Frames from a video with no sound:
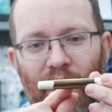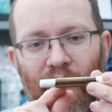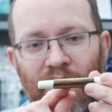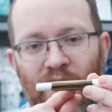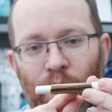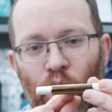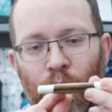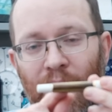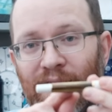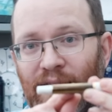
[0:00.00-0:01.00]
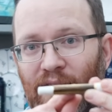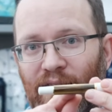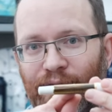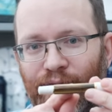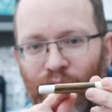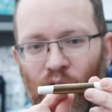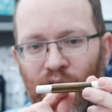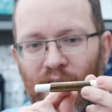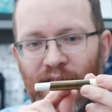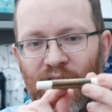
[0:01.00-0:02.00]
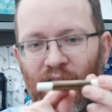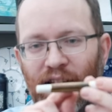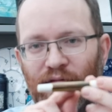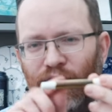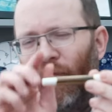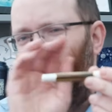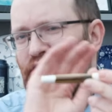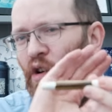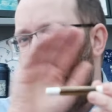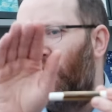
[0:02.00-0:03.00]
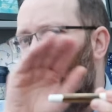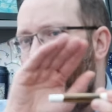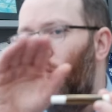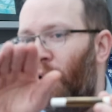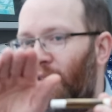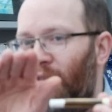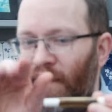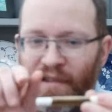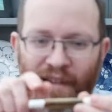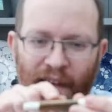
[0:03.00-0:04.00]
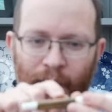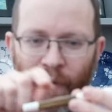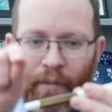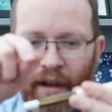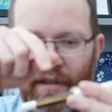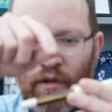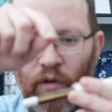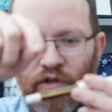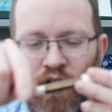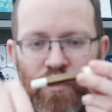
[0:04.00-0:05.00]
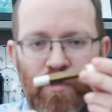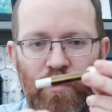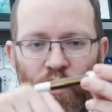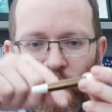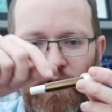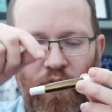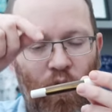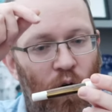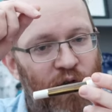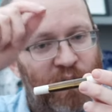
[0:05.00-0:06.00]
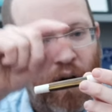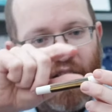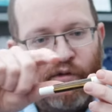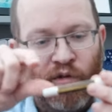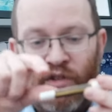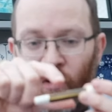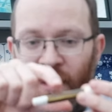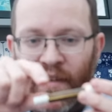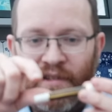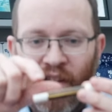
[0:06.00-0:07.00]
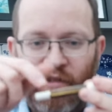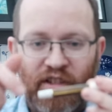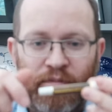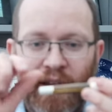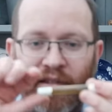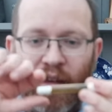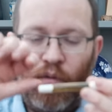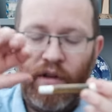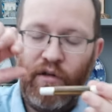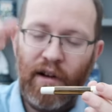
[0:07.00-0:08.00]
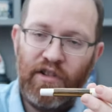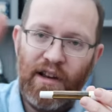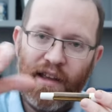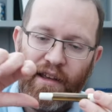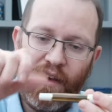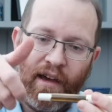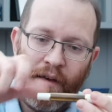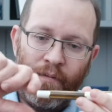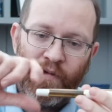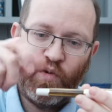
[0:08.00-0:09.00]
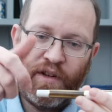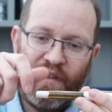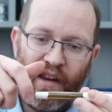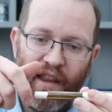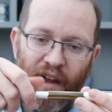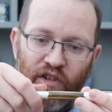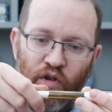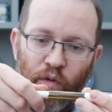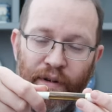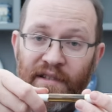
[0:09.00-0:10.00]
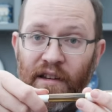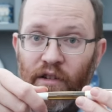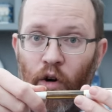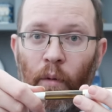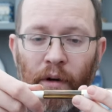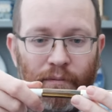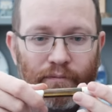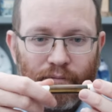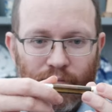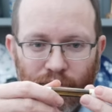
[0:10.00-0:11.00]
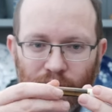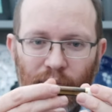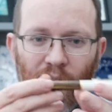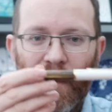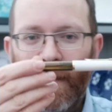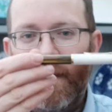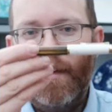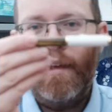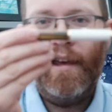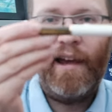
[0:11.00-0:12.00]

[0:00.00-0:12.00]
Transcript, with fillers: a double piston on the inside. Well, not it's not two pistons, but it's got two lots of spirals on the inside, which means that when you're actually um, twisting the actual piston knob, it